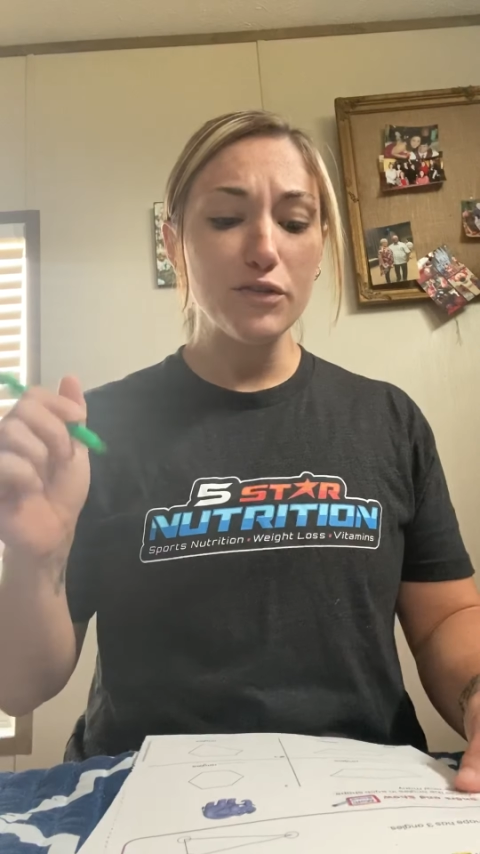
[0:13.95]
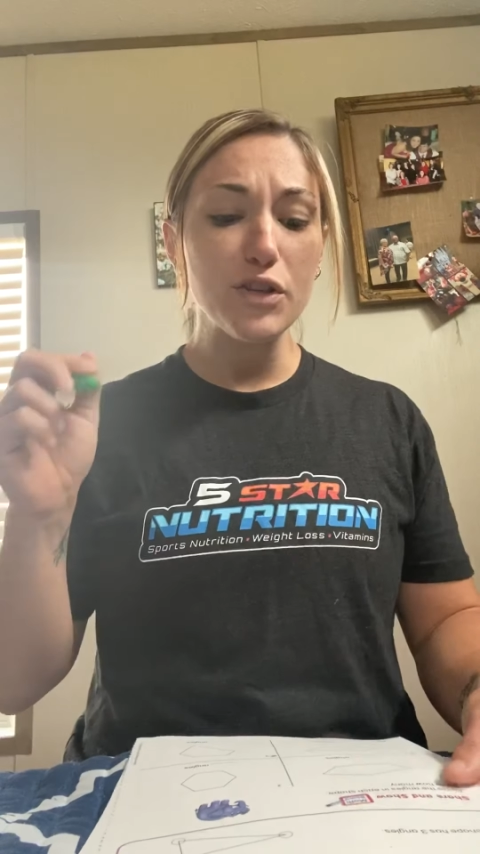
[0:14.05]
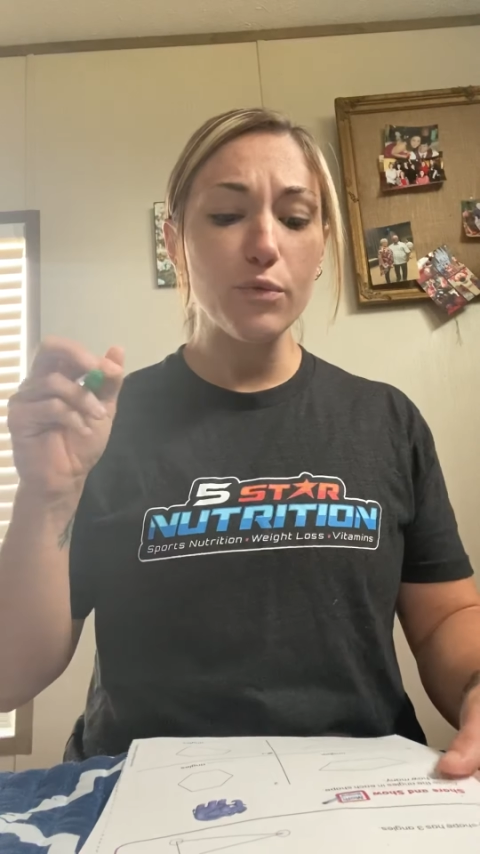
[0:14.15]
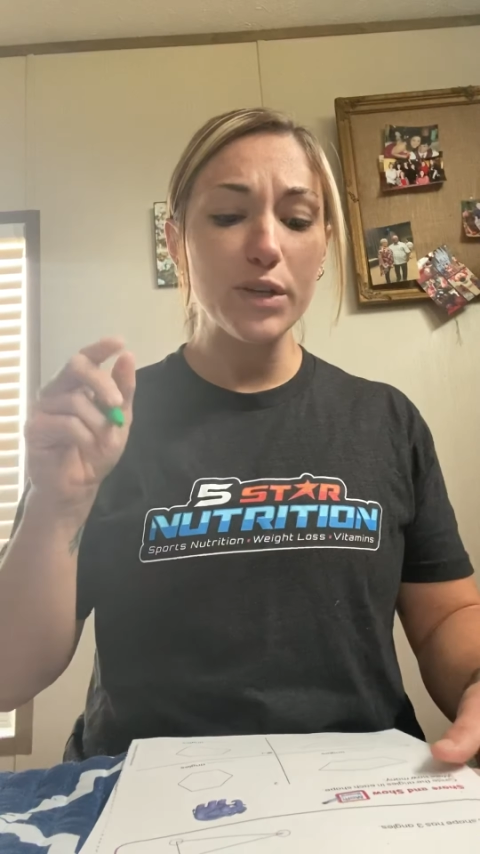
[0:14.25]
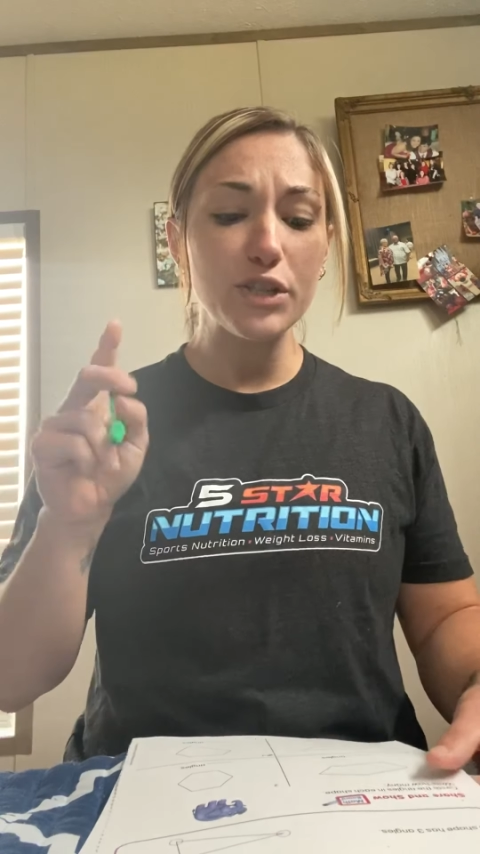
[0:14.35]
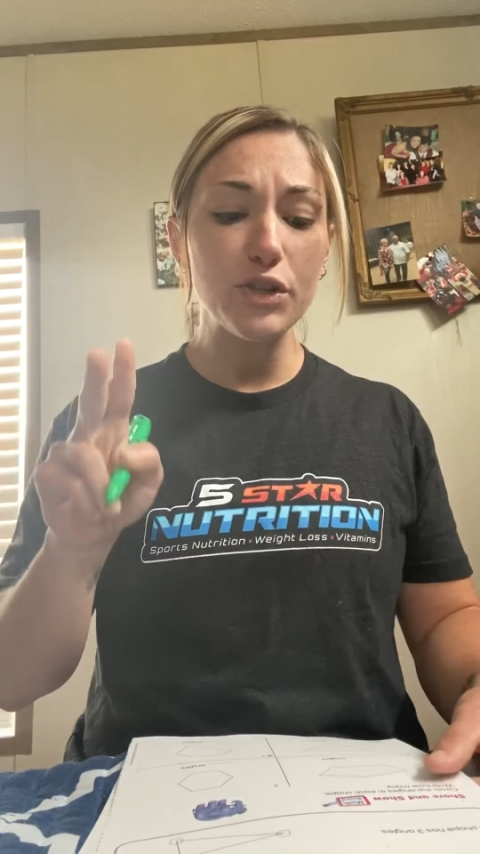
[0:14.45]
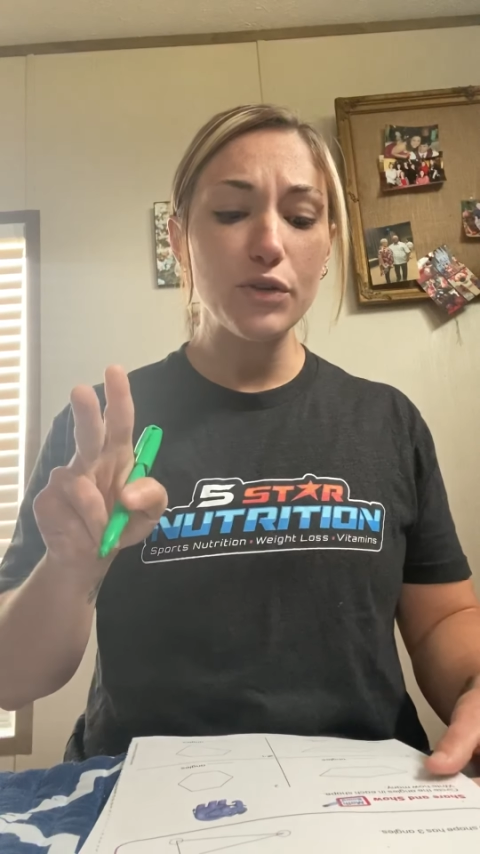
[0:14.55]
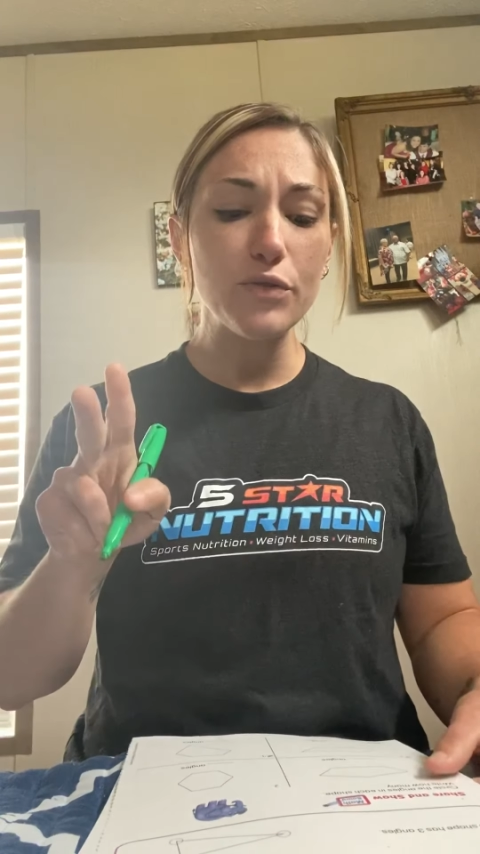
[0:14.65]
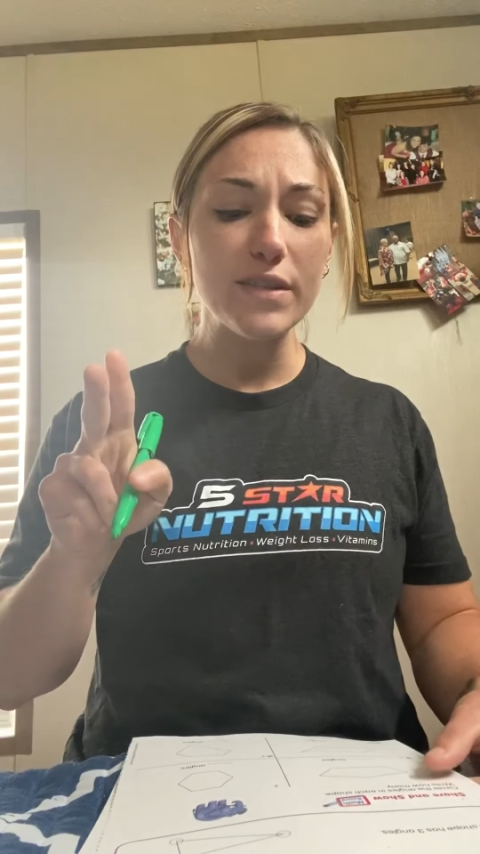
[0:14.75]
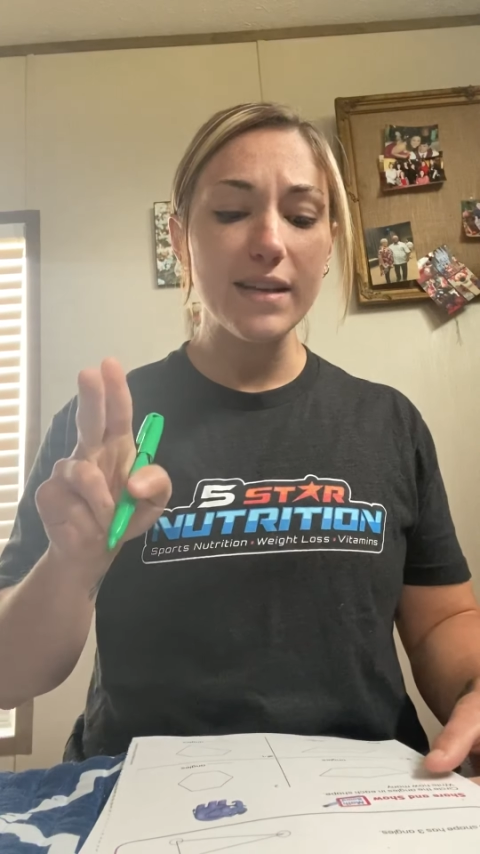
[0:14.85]
So when
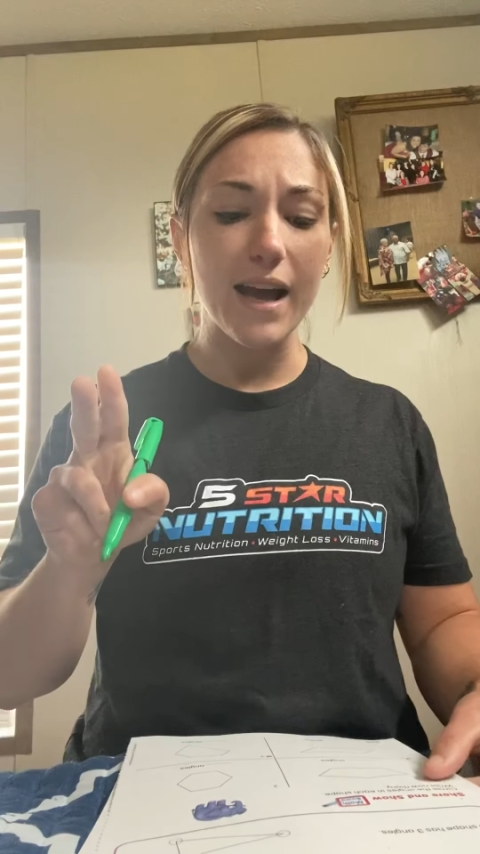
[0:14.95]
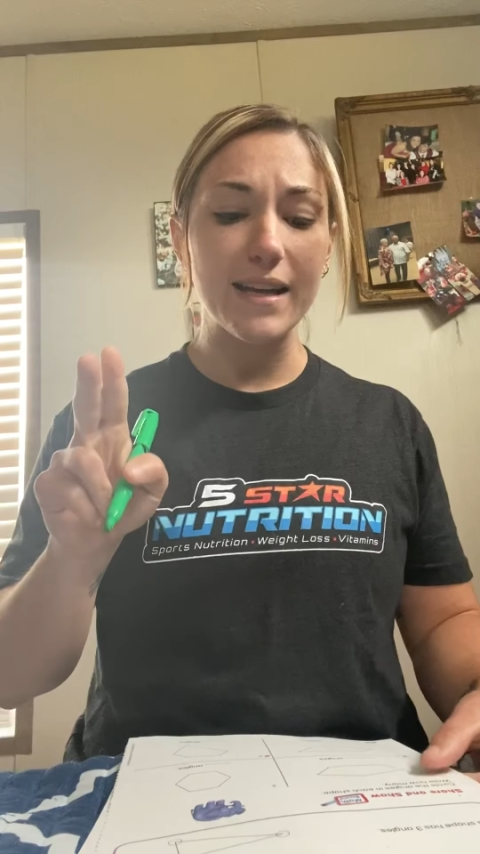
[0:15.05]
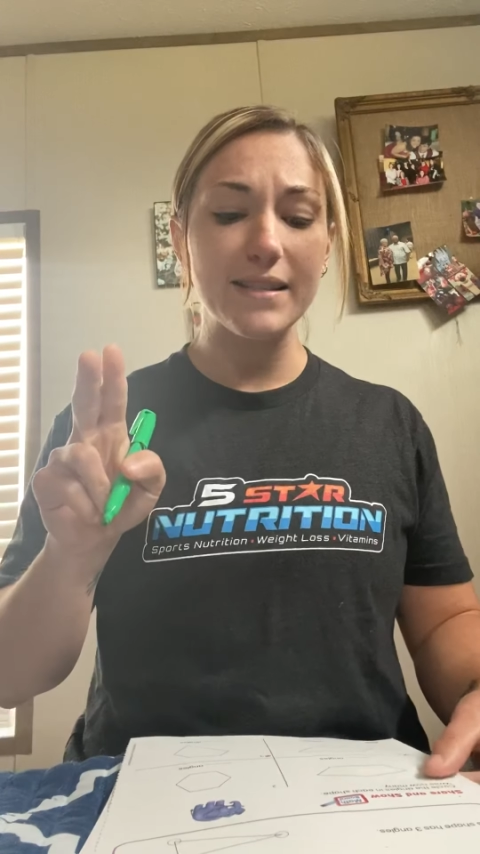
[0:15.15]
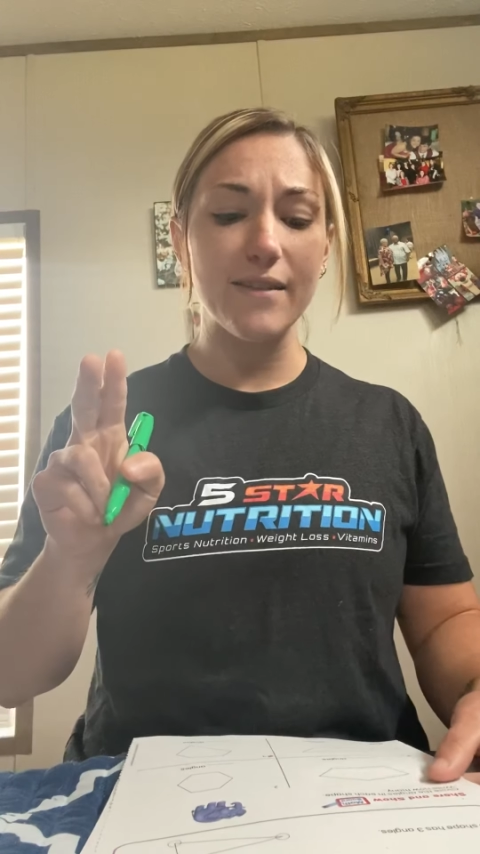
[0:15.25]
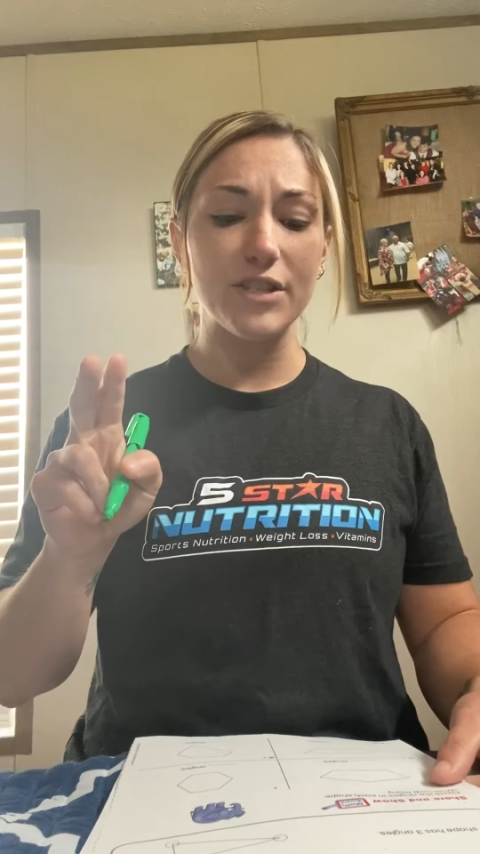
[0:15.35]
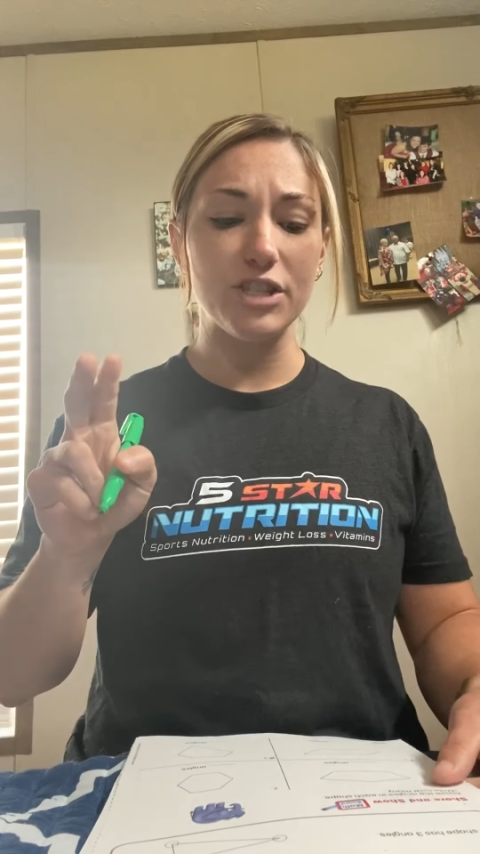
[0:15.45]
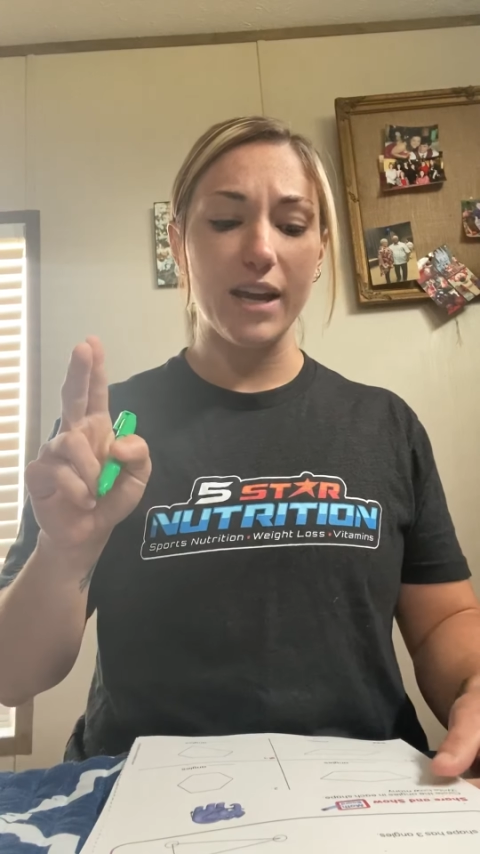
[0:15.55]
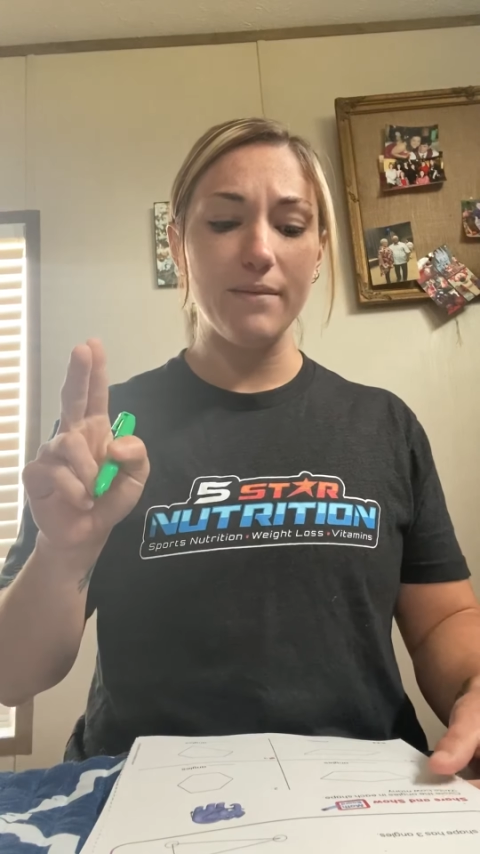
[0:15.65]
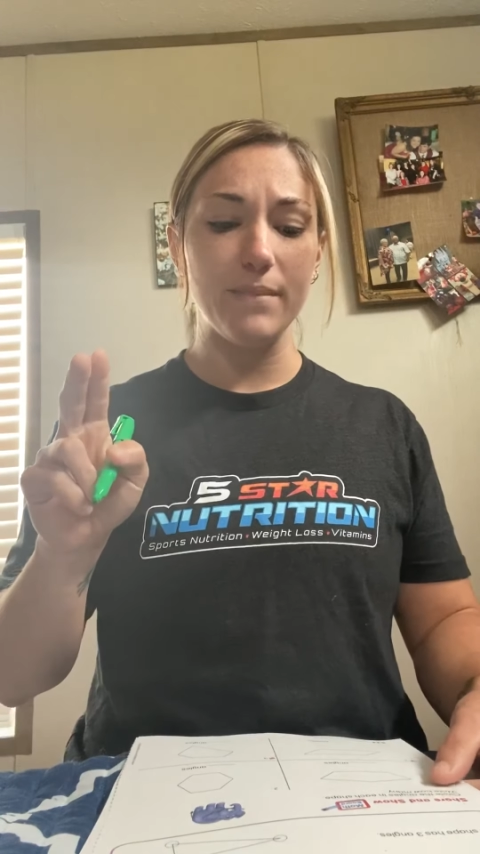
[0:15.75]
two sides of a shape